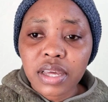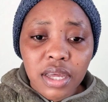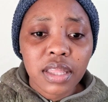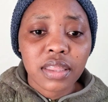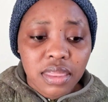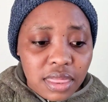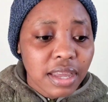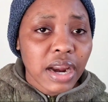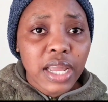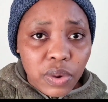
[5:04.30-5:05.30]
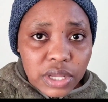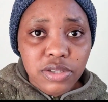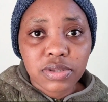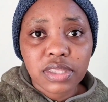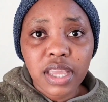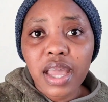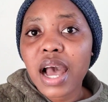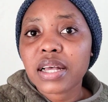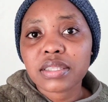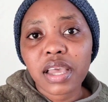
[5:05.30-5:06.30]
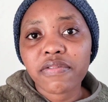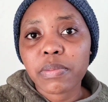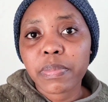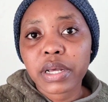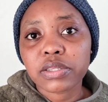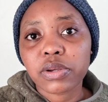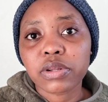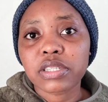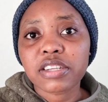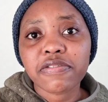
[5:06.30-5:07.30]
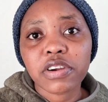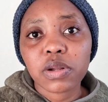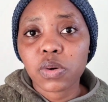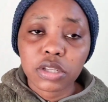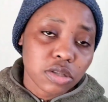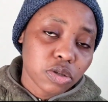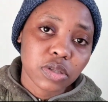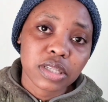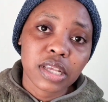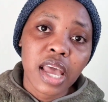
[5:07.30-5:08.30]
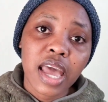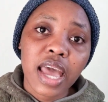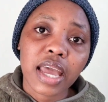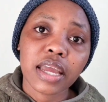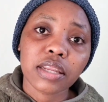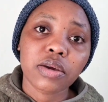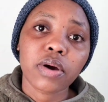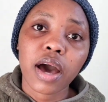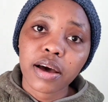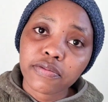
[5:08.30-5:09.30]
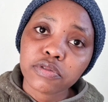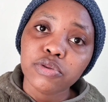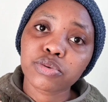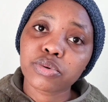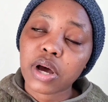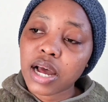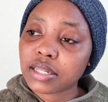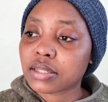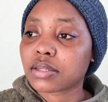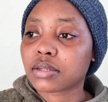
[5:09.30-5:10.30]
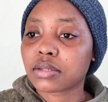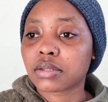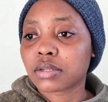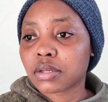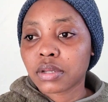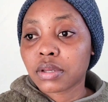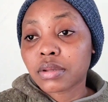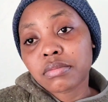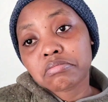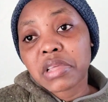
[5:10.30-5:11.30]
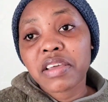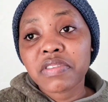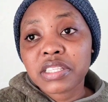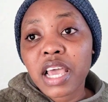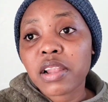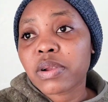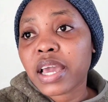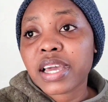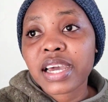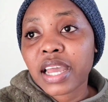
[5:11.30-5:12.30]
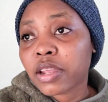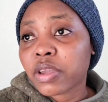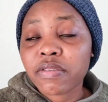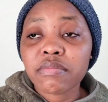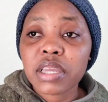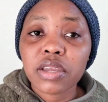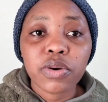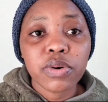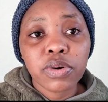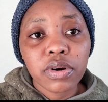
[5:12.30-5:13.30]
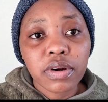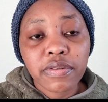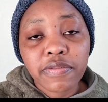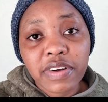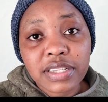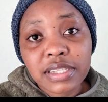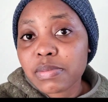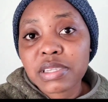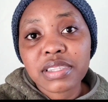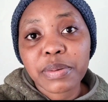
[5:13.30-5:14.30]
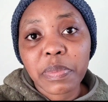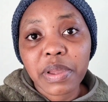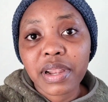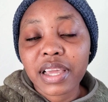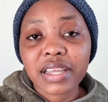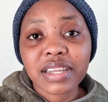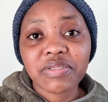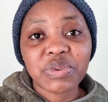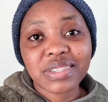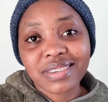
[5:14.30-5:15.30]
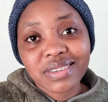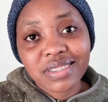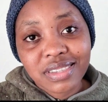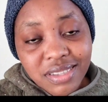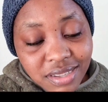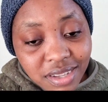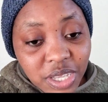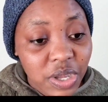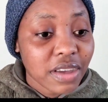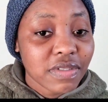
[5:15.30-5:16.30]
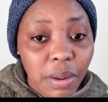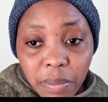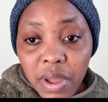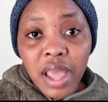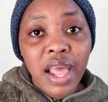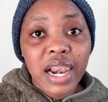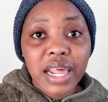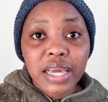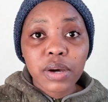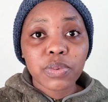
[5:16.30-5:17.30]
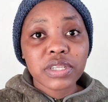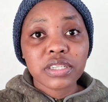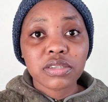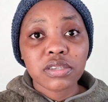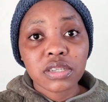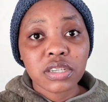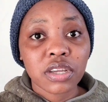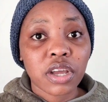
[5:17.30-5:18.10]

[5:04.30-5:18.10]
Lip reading: like the right question. They ask every person different questions, and you have to answer. If they tell you like, can you give me your first semester like results, you give them. Like which